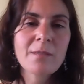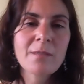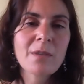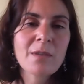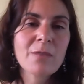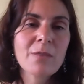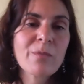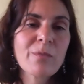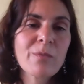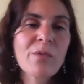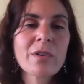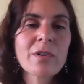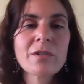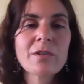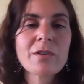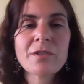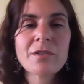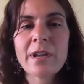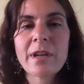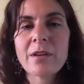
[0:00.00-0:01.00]
I mean,
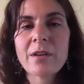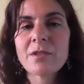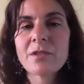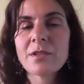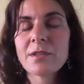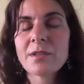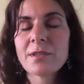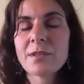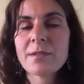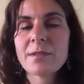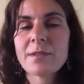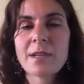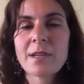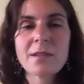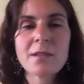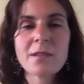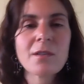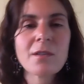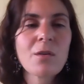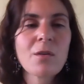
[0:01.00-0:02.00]
reporters now just
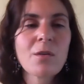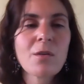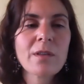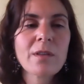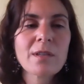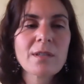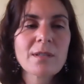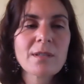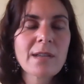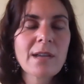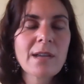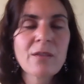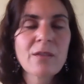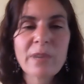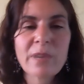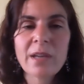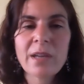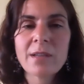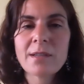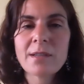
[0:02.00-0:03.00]
tend to go on these
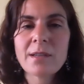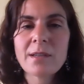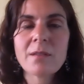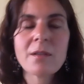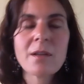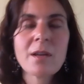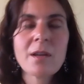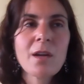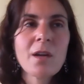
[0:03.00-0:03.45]
sound bites and